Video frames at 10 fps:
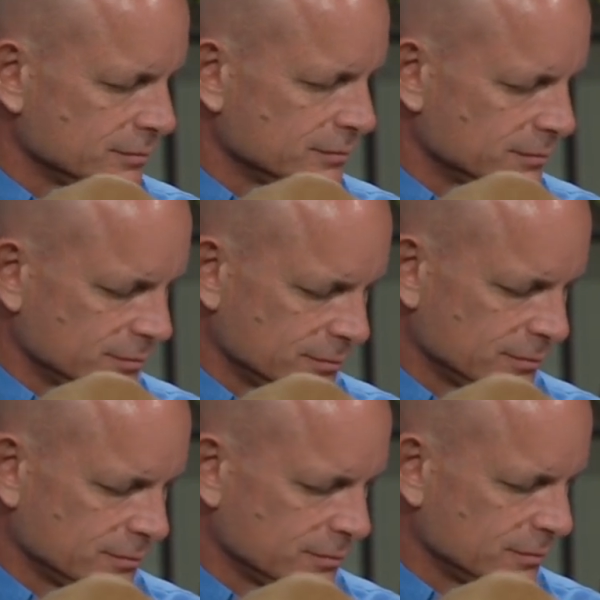
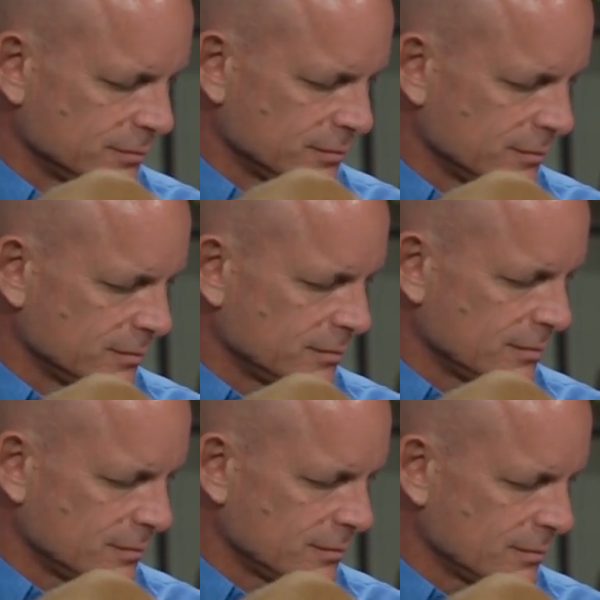
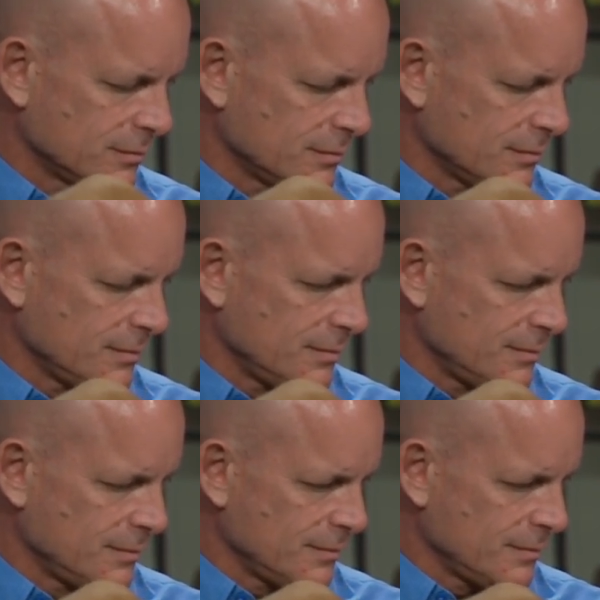
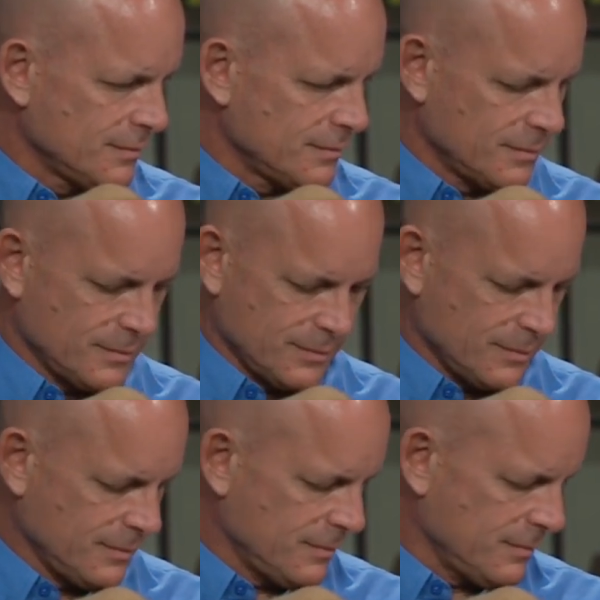
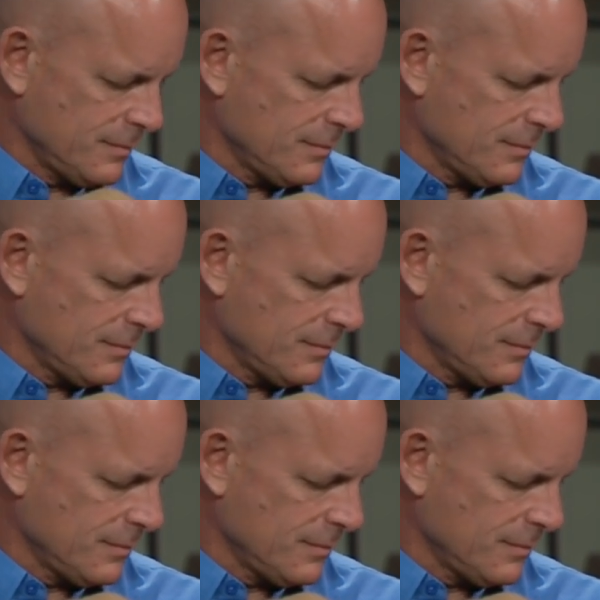(silent)